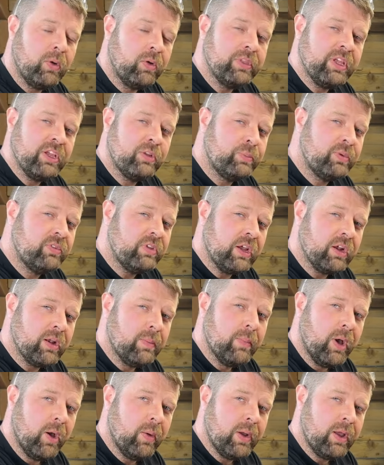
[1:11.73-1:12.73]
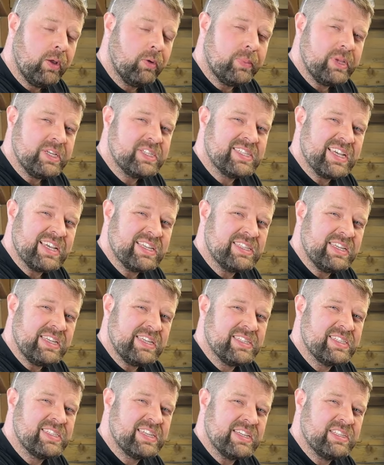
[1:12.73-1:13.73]
On this particular mower, it'll be 60
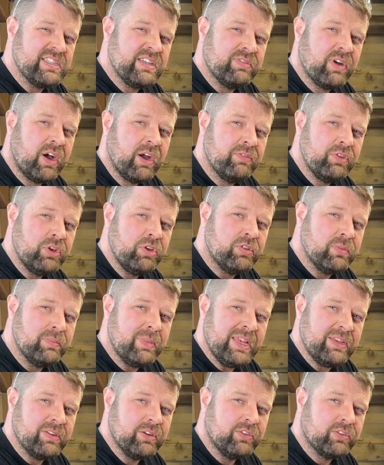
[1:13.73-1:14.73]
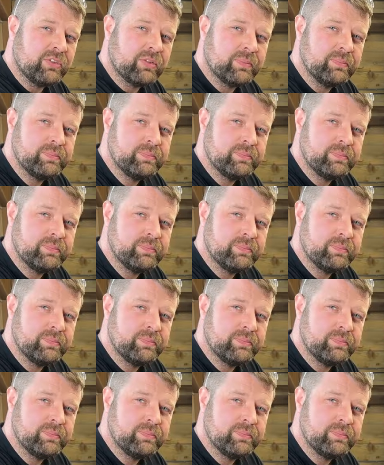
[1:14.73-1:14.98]
to 65 newton meters.